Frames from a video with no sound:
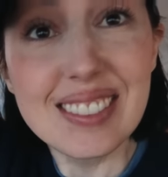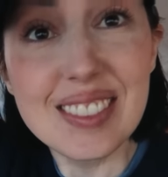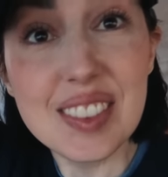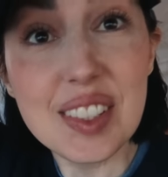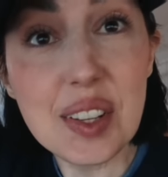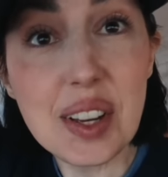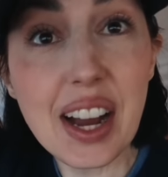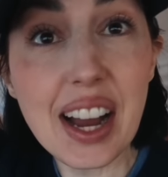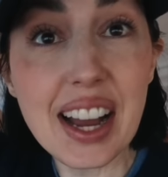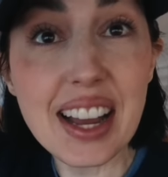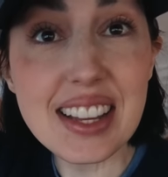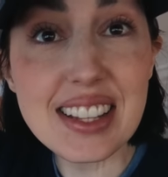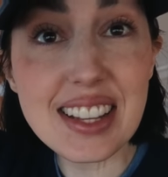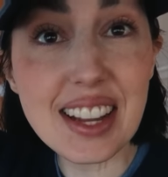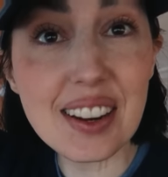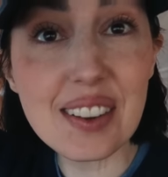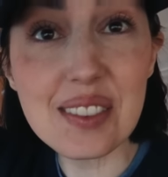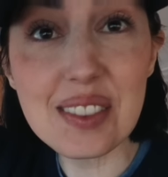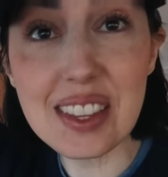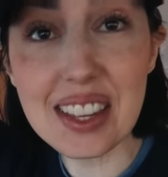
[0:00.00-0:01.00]
You guys, I
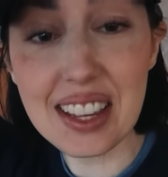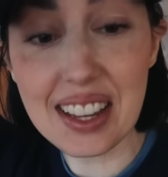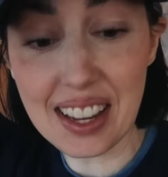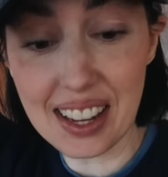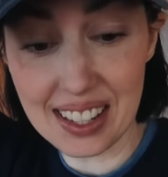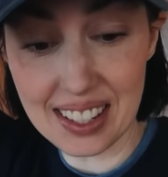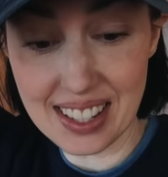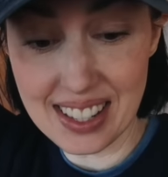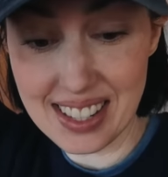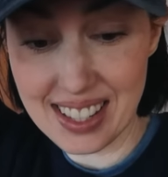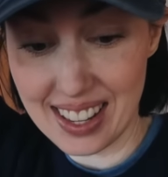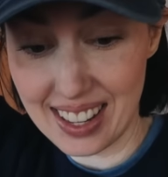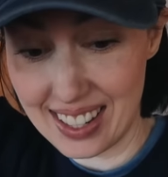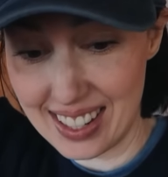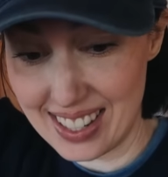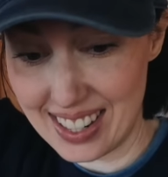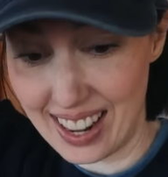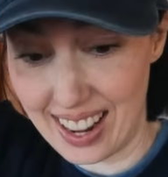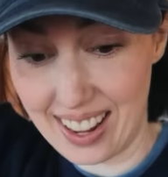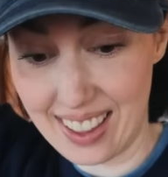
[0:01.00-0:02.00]
don't think honey's gonna
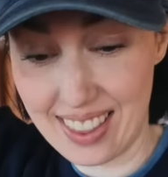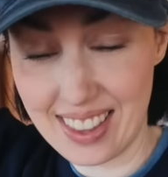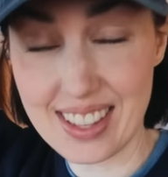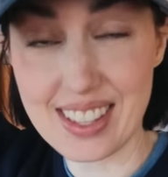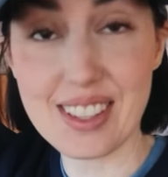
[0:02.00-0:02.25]
take the